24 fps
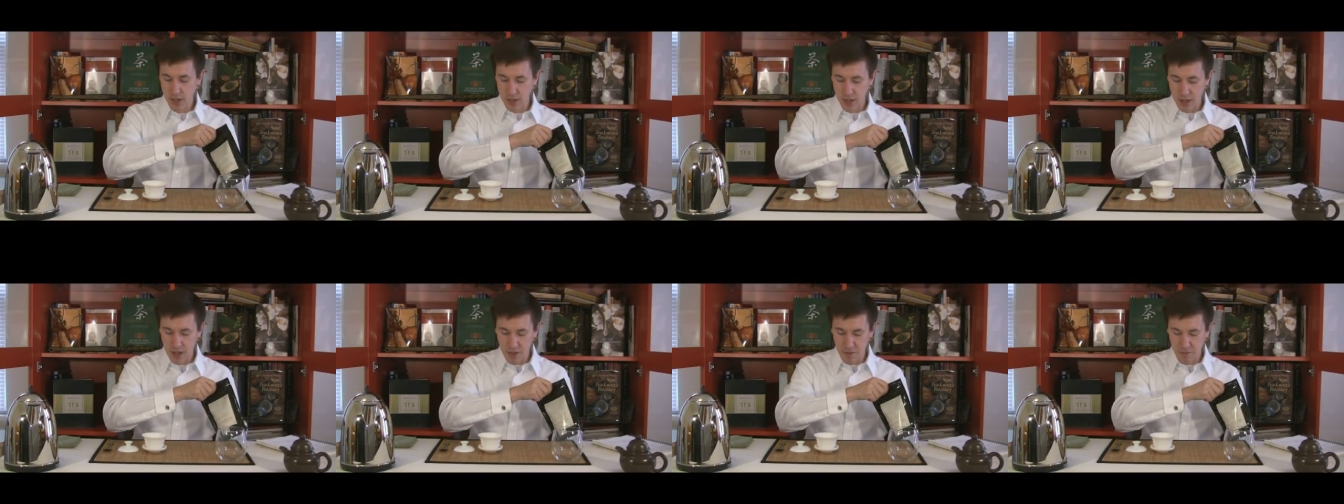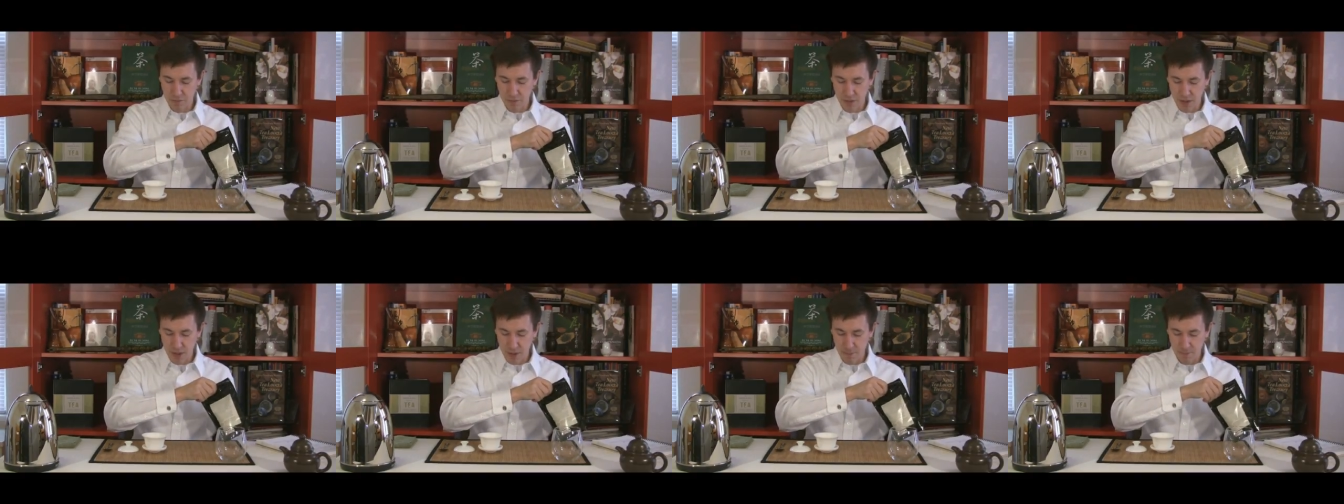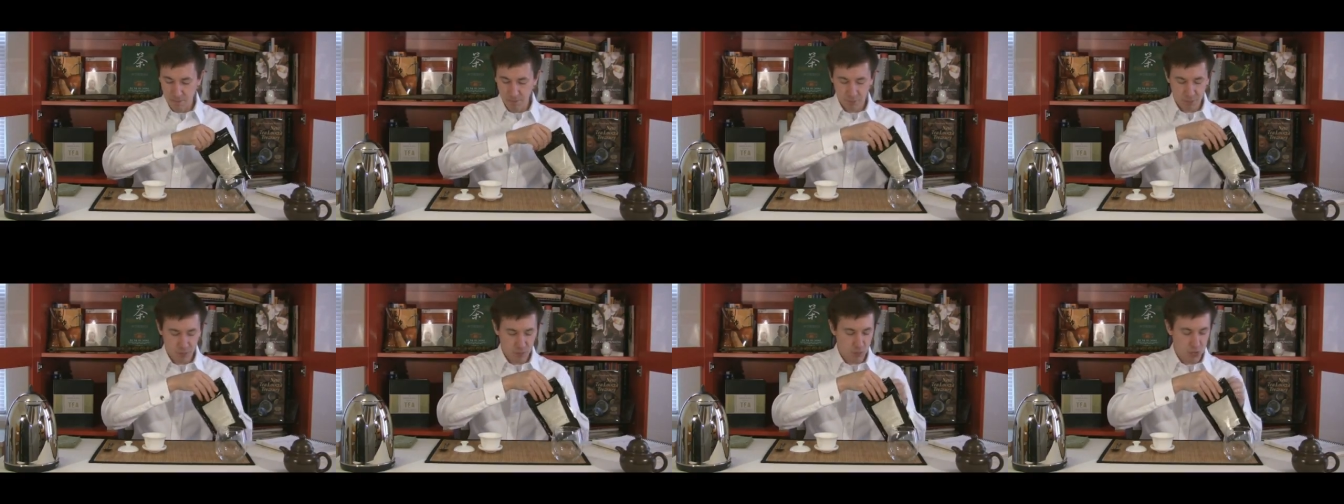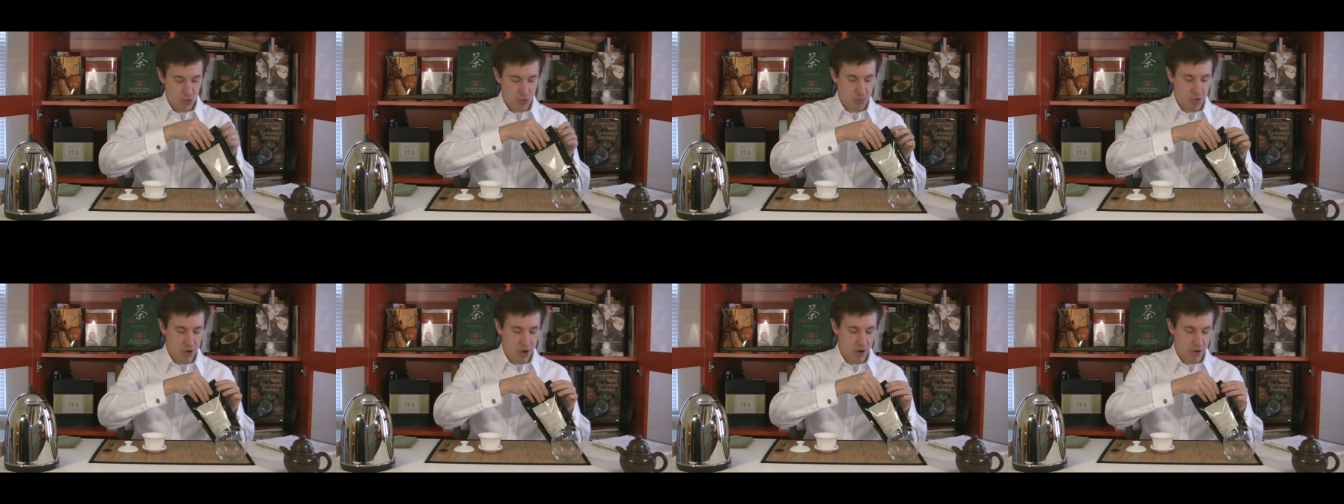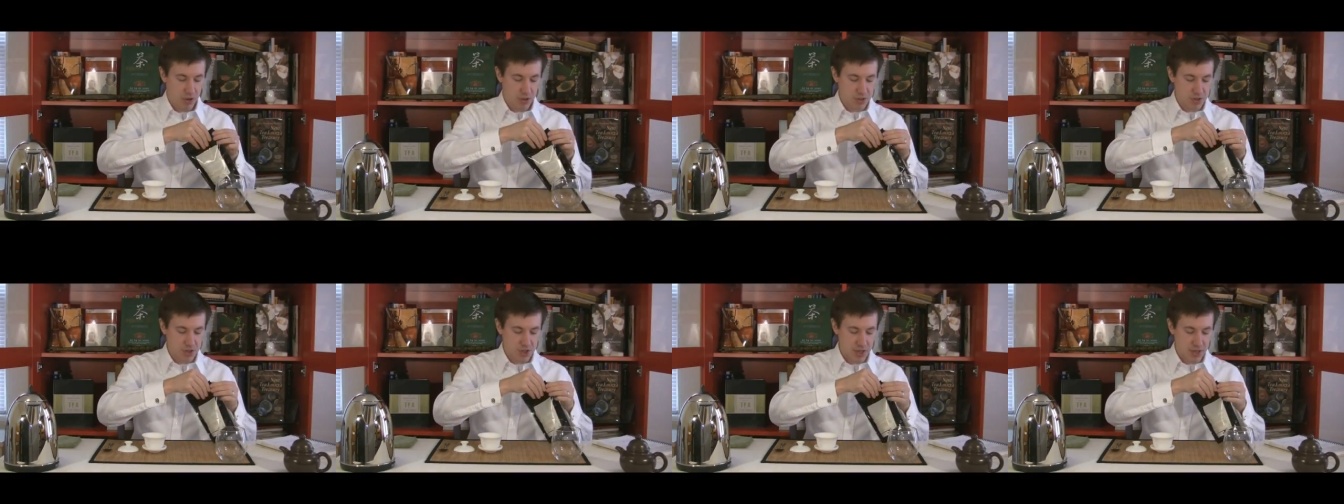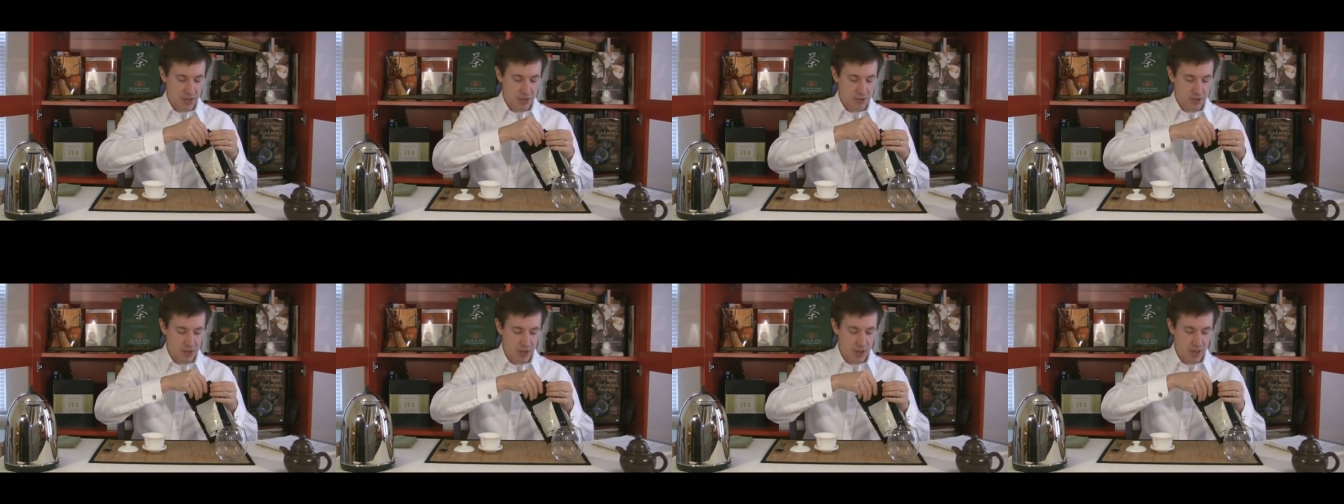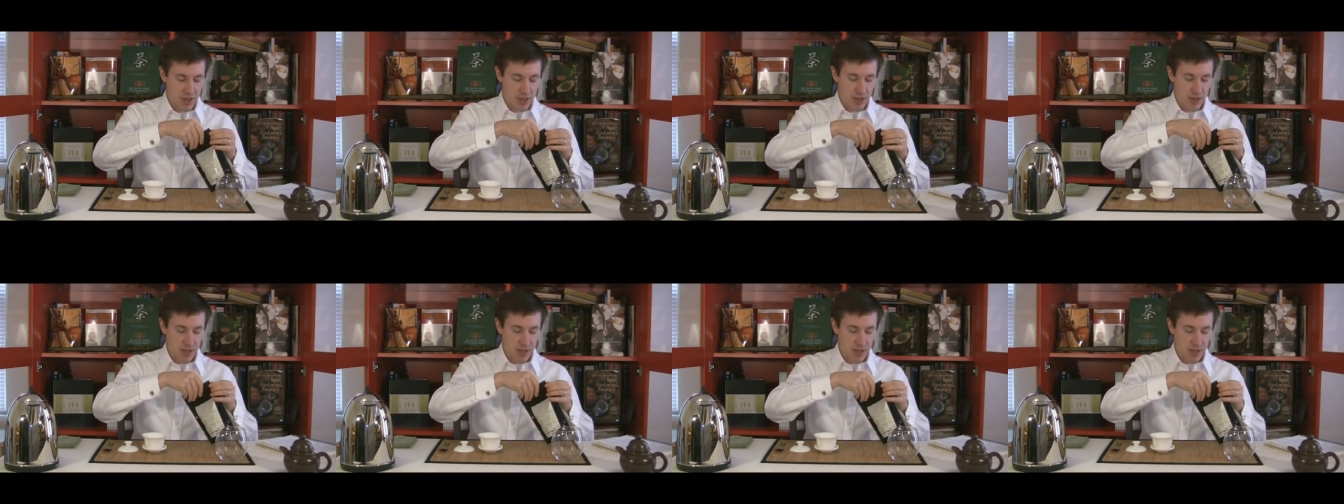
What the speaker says: of preparing teas.